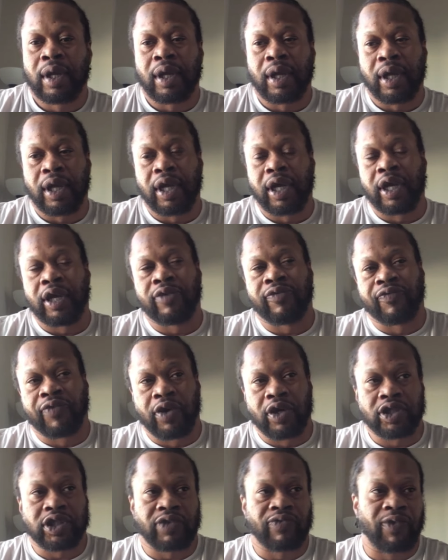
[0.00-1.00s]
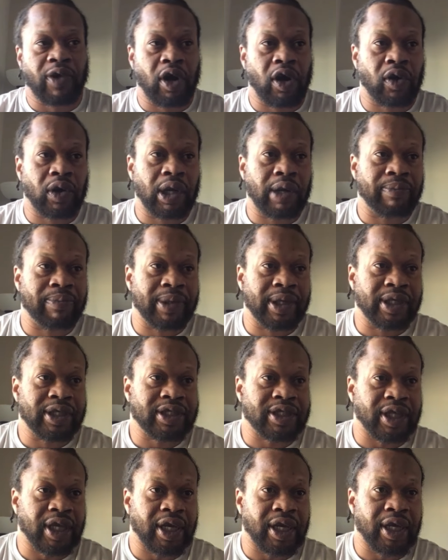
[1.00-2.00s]
And first of all, let me
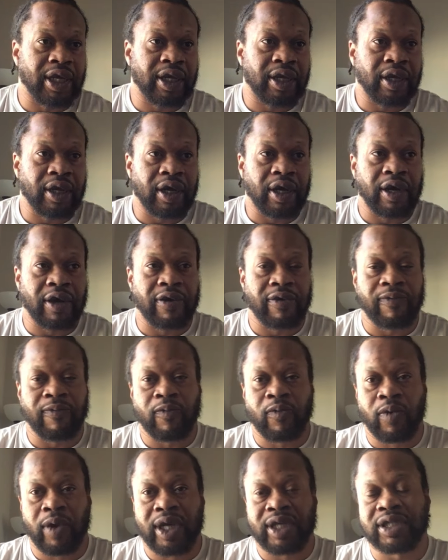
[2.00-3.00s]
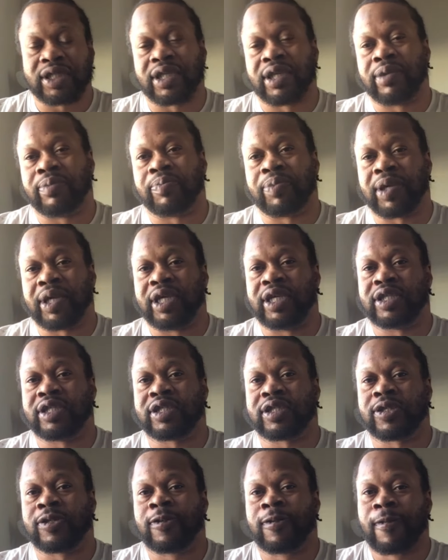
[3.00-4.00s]
say rest in
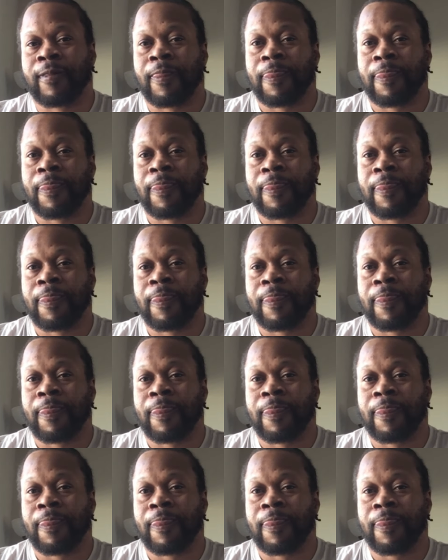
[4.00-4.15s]
peace,